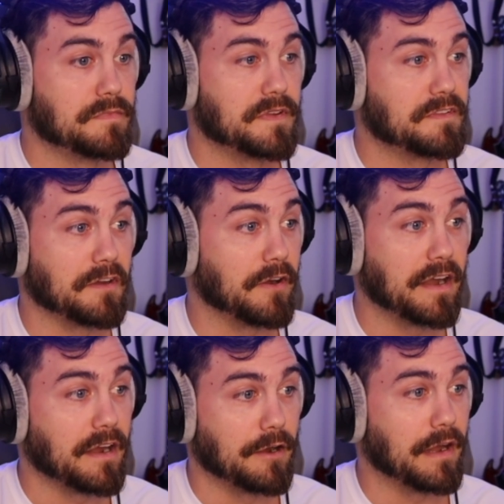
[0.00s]

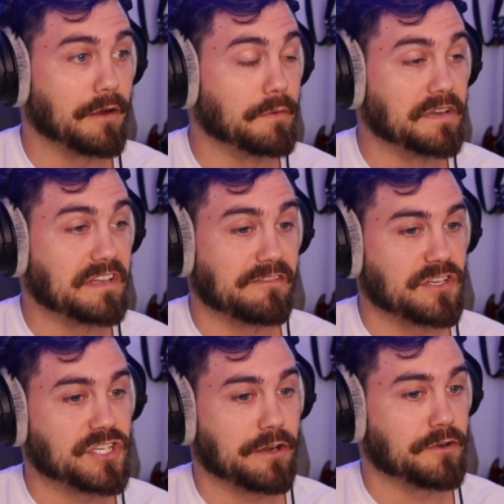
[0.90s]
Sorry, I wouldn't even
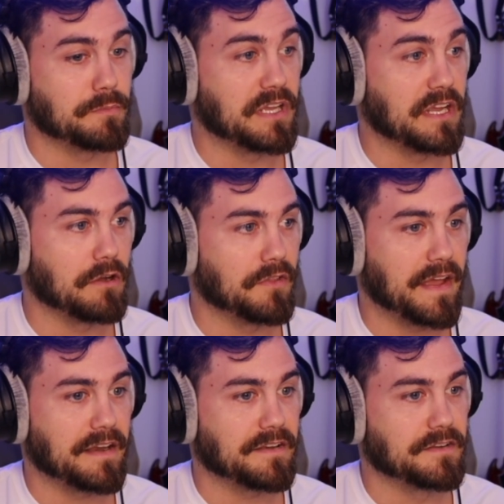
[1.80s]
charitably call
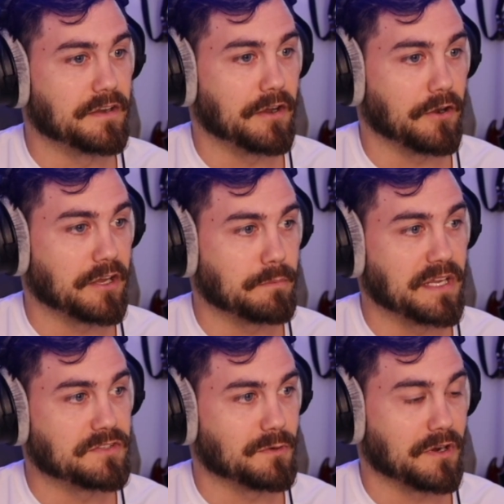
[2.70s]
that an
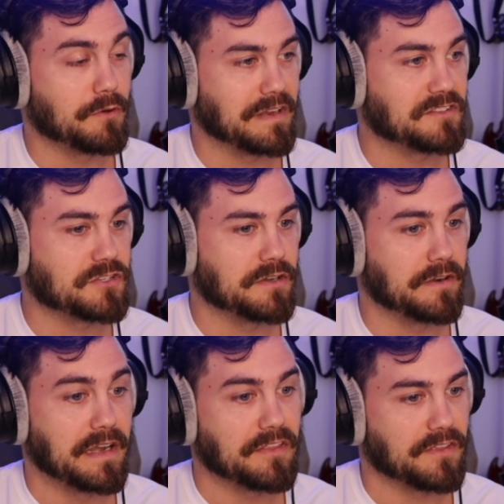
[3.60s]
argument or a question
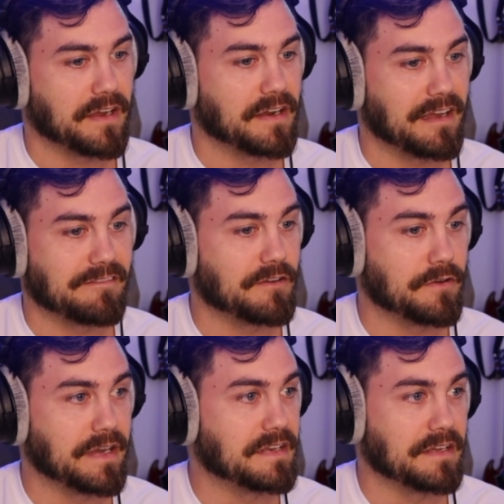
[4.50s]
or anything. I have no
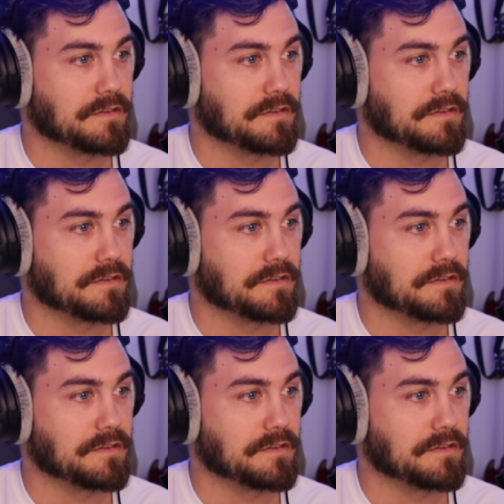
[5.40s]
idea.